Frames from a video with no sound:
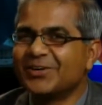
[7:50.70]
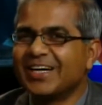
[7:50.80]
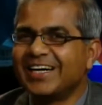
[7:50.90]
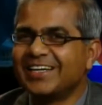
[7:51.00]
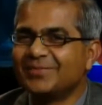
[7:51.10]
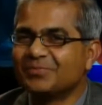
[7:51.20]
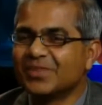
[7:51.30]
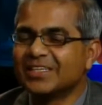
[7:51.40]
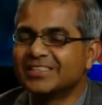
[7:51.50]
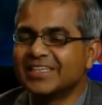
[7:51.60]
um,
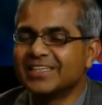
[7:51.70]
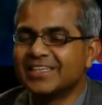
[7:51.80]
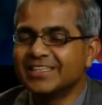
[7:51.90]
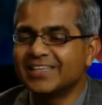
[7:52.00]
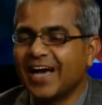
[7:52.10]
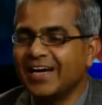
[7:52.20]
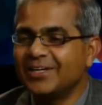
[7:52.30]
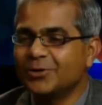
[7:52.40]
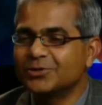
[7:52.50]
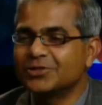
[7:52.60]
see, these high
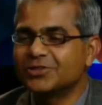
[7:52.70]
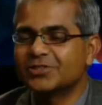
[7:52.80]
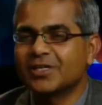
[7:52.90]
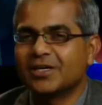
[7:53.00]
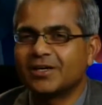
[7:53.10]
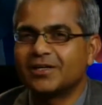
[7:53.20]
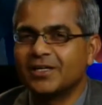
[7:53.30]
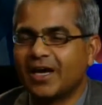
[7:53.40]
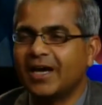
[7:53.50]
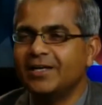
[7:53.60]
doses, uh,
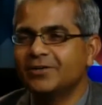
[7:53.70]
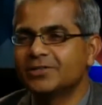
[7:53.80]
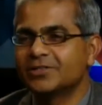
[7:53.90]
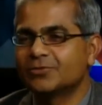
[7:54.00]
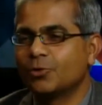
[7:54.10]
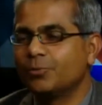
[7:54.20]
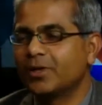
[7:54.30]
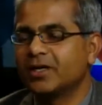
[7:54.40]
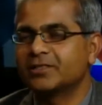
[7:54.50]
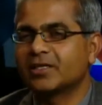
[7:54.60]
in high doses,
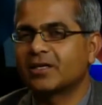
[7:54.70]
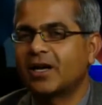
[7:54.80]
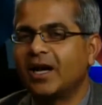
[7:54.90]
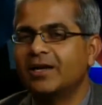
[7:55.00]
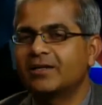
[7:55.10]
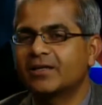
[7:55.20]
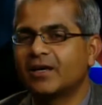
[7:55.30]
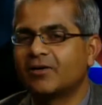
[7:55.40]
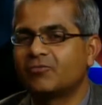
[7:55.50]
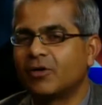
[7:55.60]
opiates are not
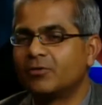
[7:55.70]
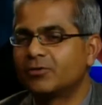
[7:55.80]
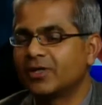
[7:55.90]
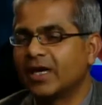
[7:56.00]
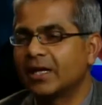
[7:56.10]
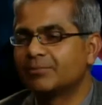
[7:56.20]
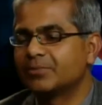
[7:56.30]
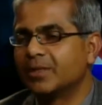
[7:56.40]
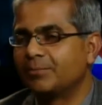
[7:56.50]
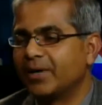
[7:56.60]
uh, found to help
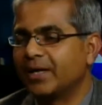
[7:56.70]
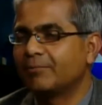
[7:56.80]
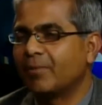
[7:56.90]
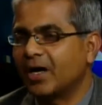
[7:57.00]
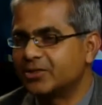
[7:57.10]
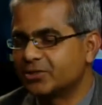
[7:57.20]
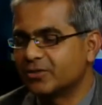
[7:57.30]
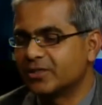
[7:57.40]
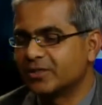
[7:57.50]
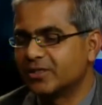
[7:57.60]
the pain much.
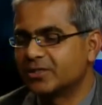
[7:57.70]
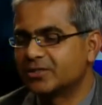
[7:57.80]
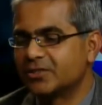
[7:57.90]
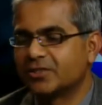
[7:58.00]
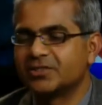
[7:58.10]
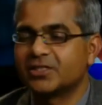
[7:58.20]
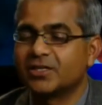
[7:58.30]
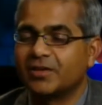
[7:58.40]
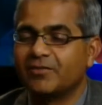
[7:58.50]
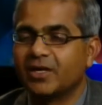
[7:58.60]
there, there is
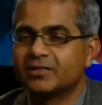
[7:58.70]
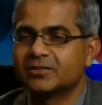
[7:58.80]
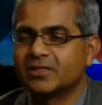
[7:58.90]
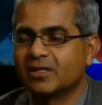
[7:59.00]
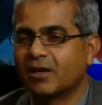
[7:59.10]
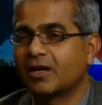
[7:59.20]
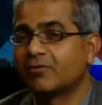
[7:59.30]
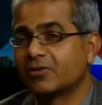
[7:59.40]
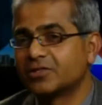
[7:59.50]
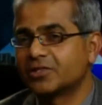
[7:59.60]
recent evidence, a lot
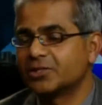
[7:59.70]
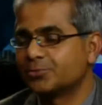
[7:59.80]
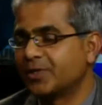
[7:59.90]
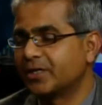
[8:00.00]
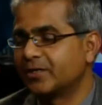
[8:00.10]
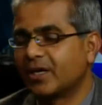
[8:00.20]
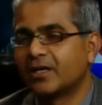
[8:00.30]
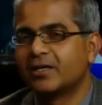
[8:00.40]
of research being done